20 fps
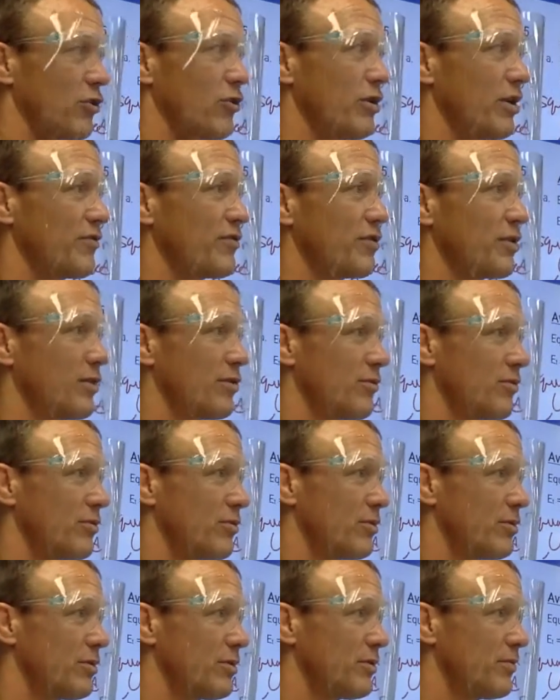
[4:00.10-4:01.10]
that's all you have to know.
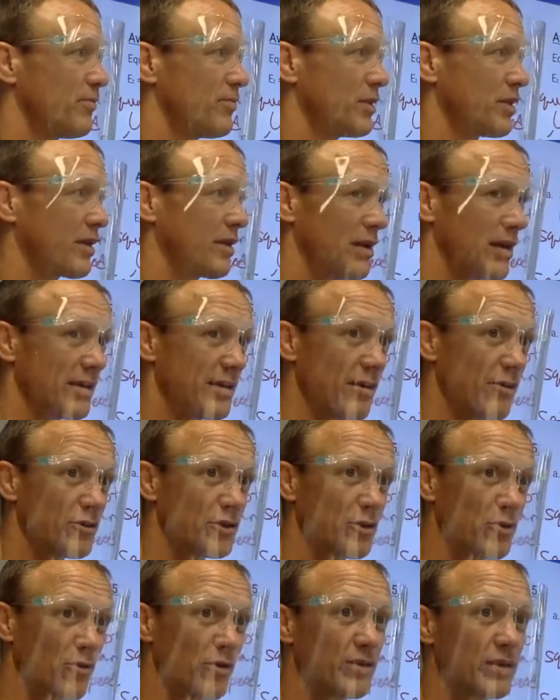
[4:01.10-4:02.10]
Kinetic
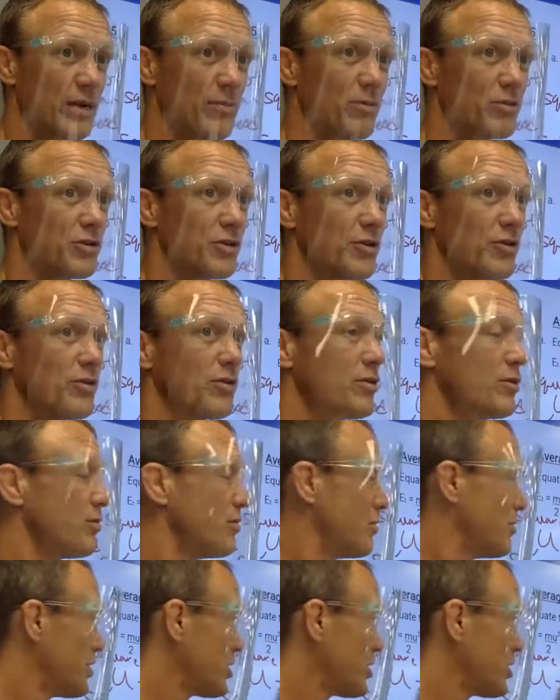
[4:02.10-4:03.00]
energy, only temperature.